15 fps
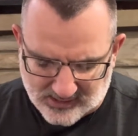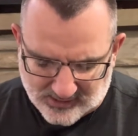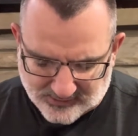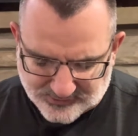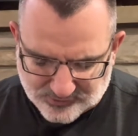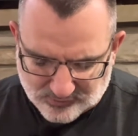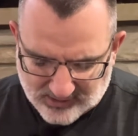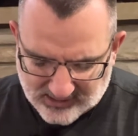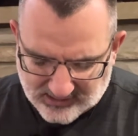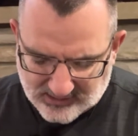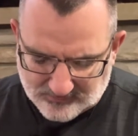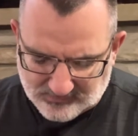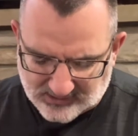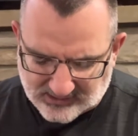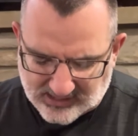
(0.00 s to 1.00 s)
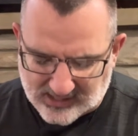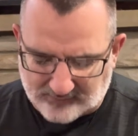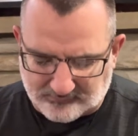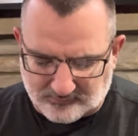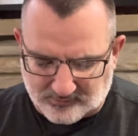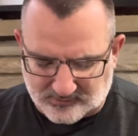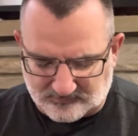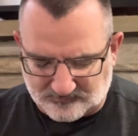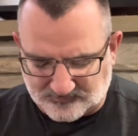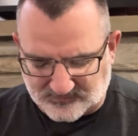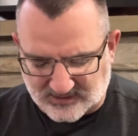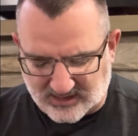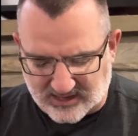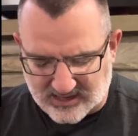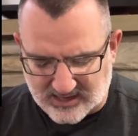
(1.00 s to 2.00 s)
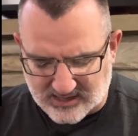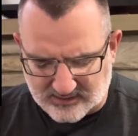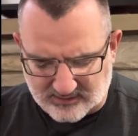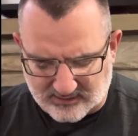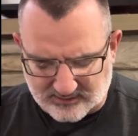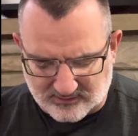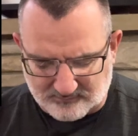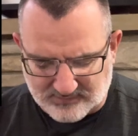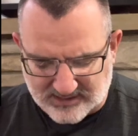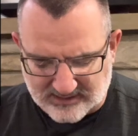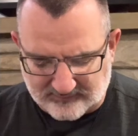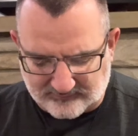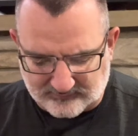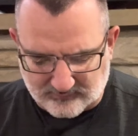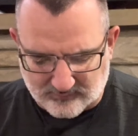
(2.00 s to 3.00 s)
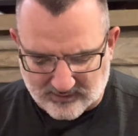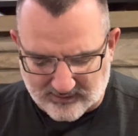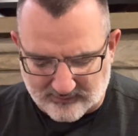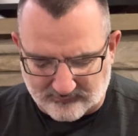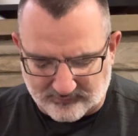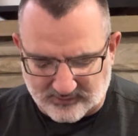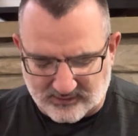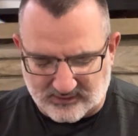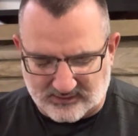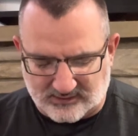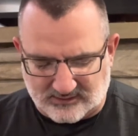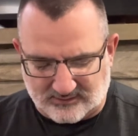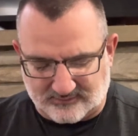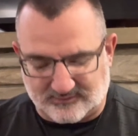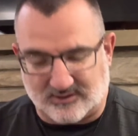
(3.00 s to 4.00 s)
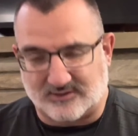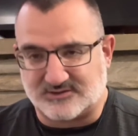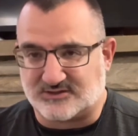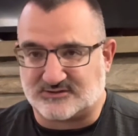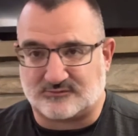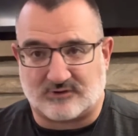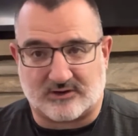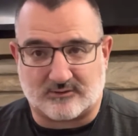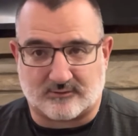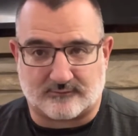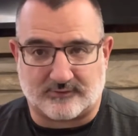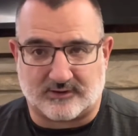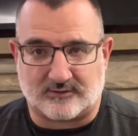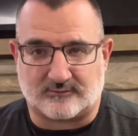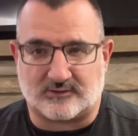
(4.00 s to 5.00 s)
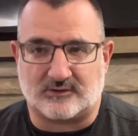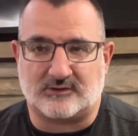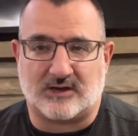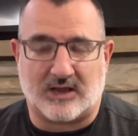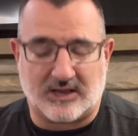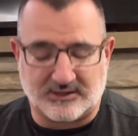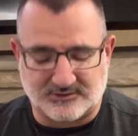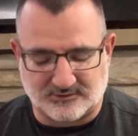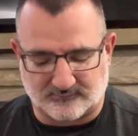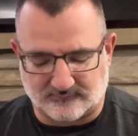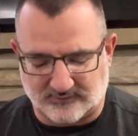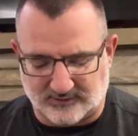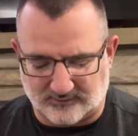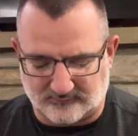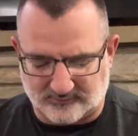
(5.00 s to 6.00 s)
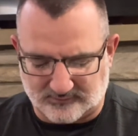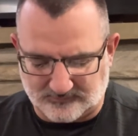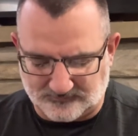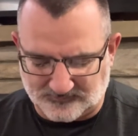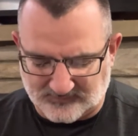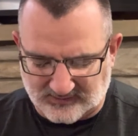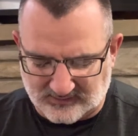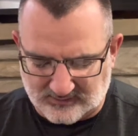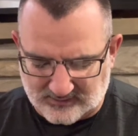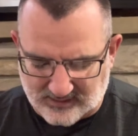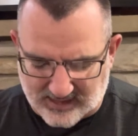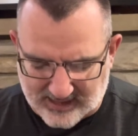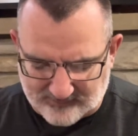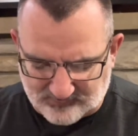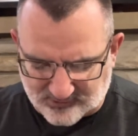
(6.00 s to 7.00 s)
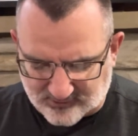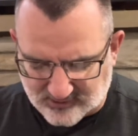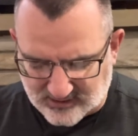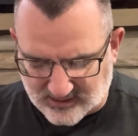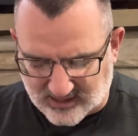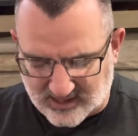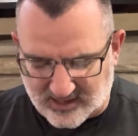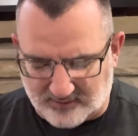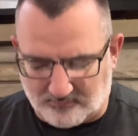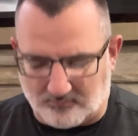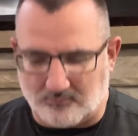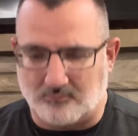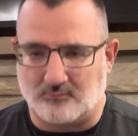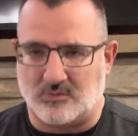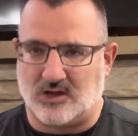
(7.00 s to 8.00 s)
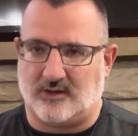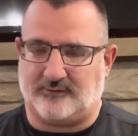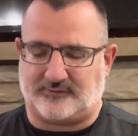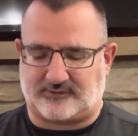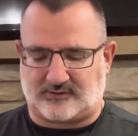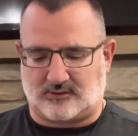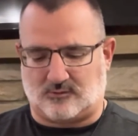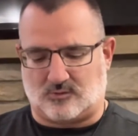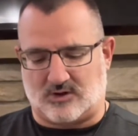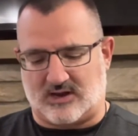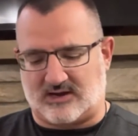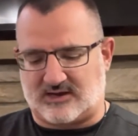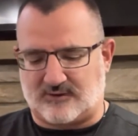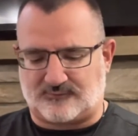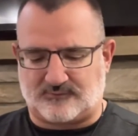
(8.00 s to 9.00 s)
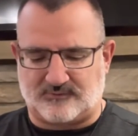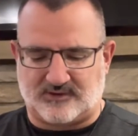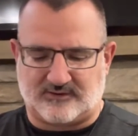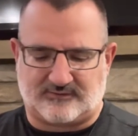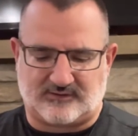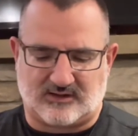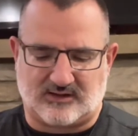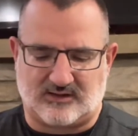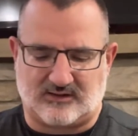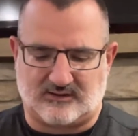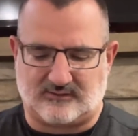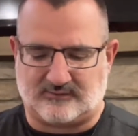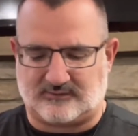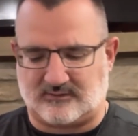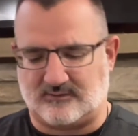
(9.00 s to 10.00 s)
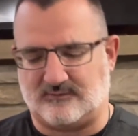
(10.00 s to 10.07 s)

geranium, galbanum, and in the base you have not just regular vetiver, Haitian vetiver, ambergris, and musk. What I get from this it is